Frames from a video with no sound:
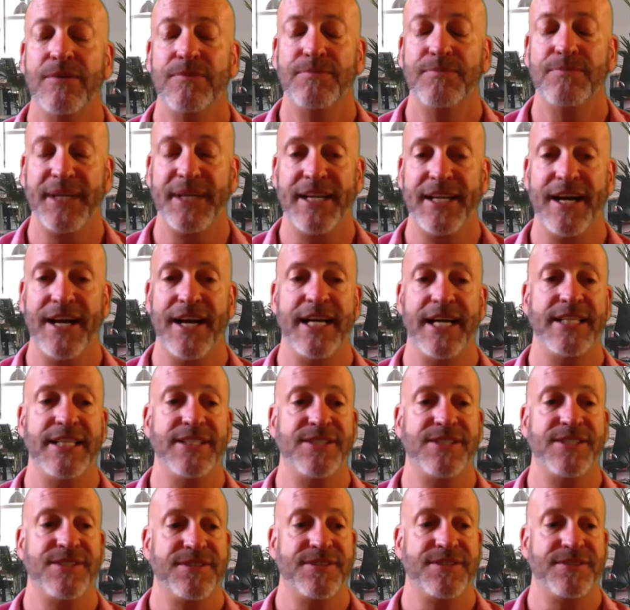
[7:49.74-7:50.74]

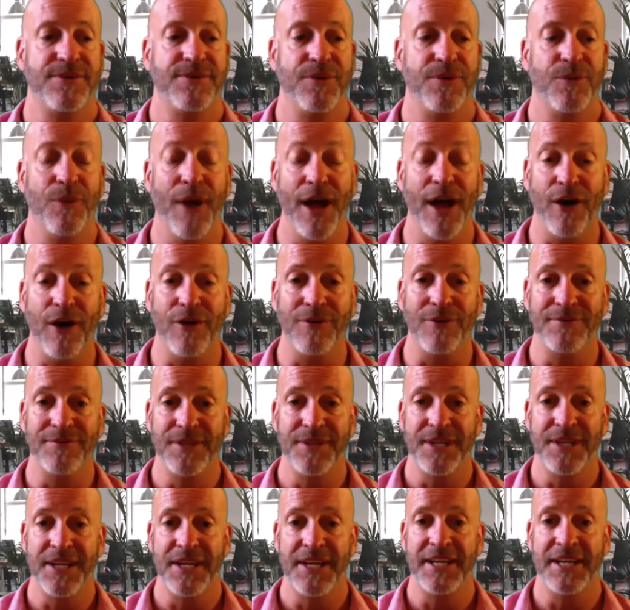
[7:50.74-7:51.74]
Because, well,
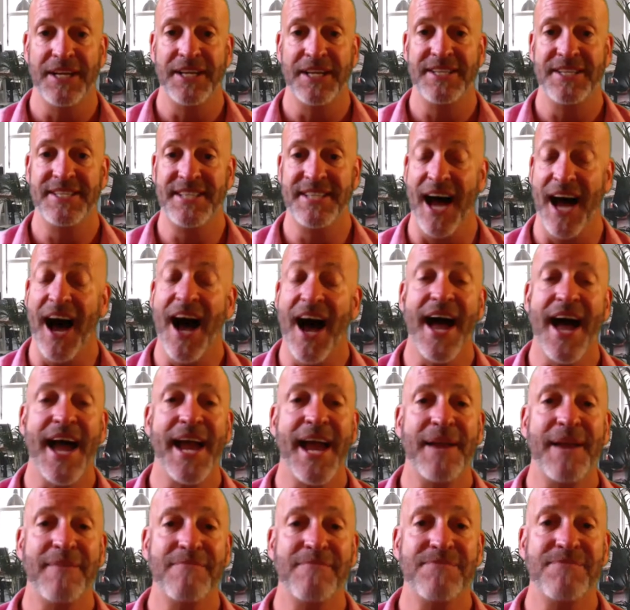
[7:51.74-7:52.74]

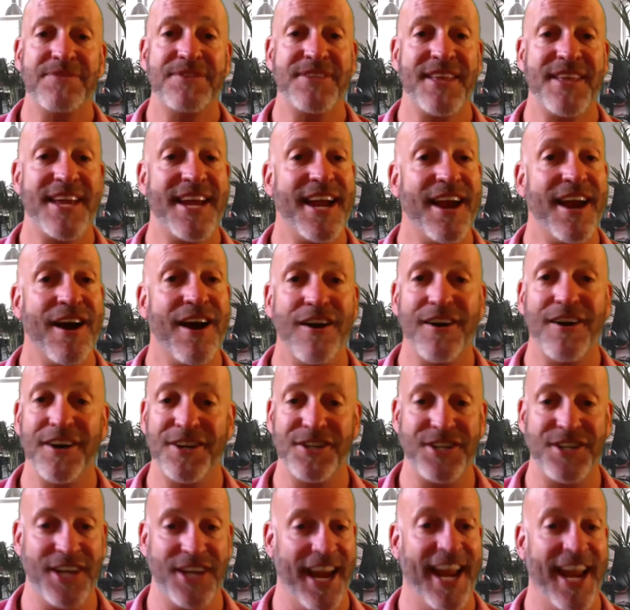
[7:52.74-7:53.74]
times they are a
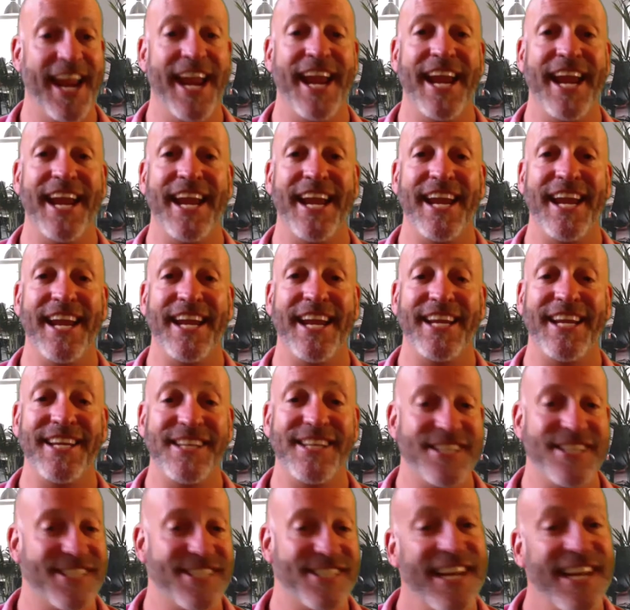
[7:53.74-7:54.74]

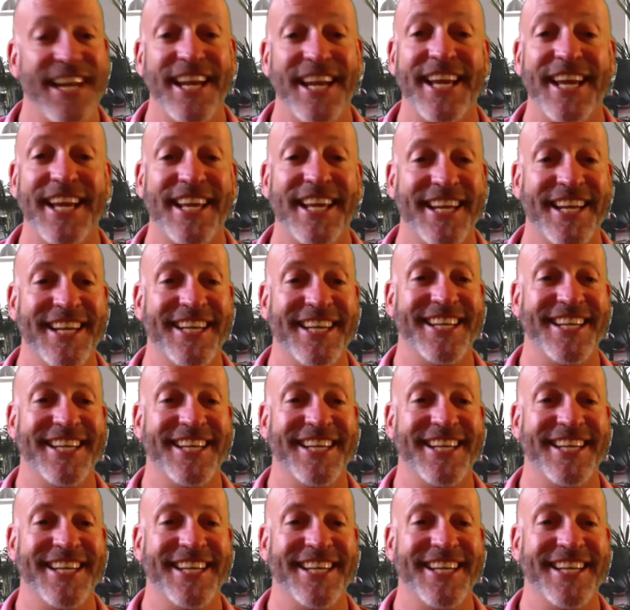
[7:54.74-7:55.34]
in.